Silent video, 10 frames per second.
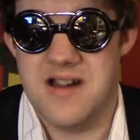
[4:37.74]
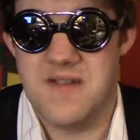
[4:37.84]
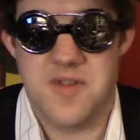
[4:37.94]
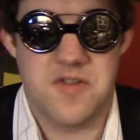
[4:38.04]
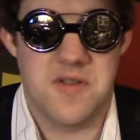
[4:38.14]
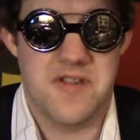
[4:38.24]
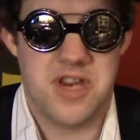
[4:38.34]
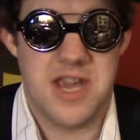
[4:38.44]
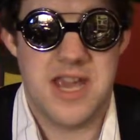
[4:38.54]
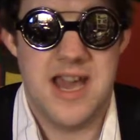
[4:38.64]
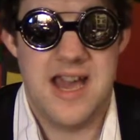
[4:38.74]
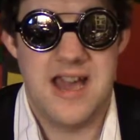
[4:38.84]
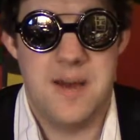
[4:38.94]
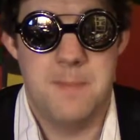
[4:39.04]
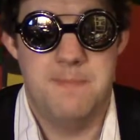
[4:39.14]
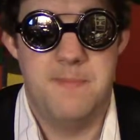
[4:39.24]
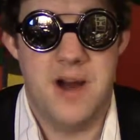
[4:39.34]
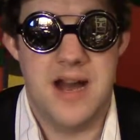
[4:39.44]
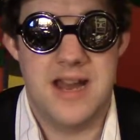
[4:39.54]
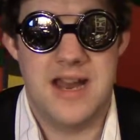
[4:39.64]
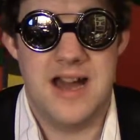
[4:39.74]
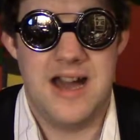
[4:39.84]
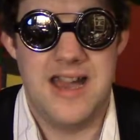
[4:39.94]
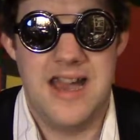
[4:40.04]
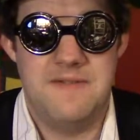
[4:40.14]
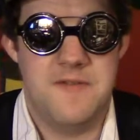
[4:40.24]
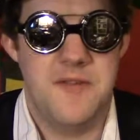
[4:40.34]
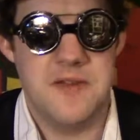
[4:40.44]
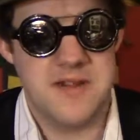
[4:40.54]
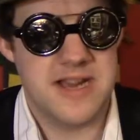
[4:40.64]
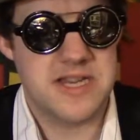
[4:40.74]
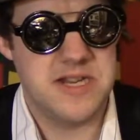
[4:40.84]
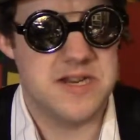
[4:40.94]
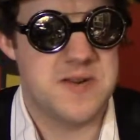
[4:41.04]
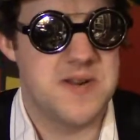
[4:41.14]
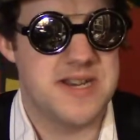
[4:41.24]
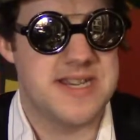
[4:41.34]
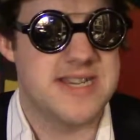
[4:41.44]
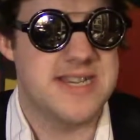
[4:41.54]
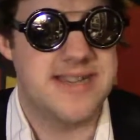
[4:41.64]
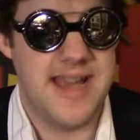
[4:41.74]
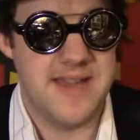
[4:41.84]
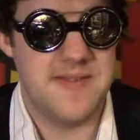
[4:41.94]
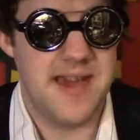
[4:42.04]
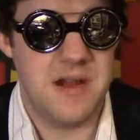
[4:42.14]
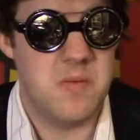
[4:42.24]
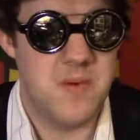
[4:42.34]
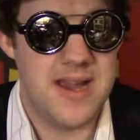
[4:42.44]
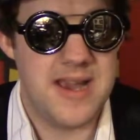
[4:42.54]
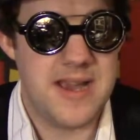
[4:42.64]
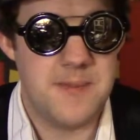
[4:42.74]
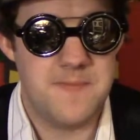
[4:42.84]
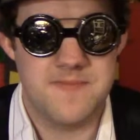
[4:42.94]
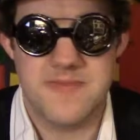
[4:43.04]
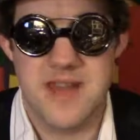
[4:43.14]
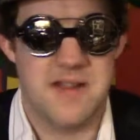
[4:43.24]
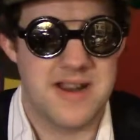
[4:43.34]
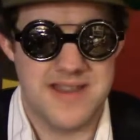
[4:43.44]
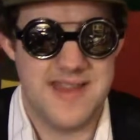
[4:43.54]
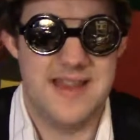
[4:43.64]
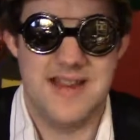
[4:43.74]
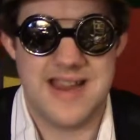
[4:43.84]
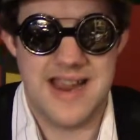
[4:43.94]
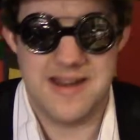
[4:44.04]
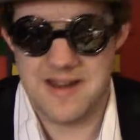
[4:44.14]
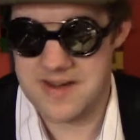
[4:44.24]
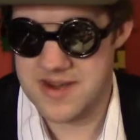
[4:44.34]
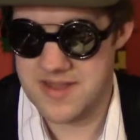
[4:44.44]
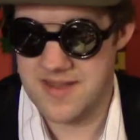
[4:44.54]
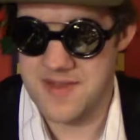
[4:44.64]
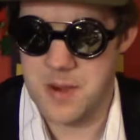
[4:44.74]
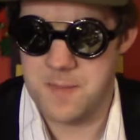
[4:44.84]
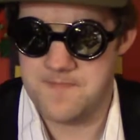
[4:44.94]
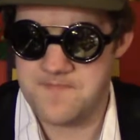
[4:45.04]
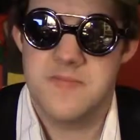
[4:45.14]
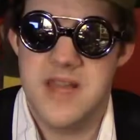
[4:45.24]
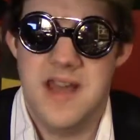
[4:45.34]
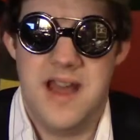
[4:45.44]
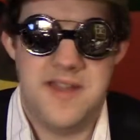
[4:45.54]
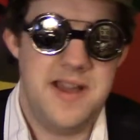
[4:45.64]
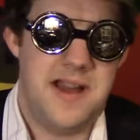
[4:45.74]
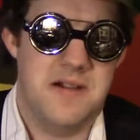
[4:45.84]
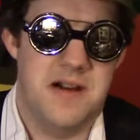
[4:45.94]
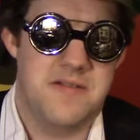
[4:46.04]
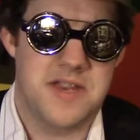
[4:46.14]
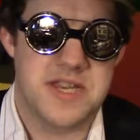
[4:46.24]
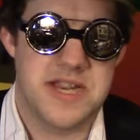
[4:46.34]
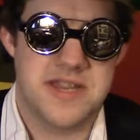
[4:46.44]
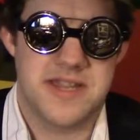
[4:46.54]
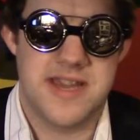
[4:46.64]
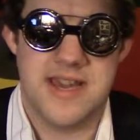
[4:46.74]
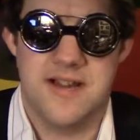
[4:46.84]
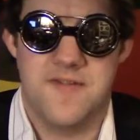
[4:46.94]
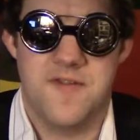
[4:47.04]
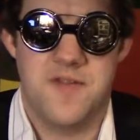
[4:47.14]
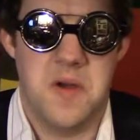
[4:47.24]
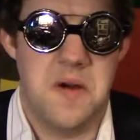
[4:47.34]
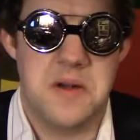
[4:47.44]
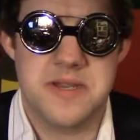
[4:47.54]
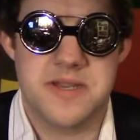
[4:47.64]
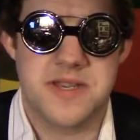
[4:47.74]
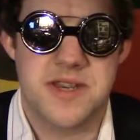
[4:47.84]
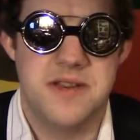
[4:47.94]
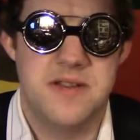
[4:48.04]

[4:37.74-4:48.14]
trilogy, but I have a feeling it's not going to stay that way. And I'll get to that. Again, I'll get to that later. I think I'll discuss the flaws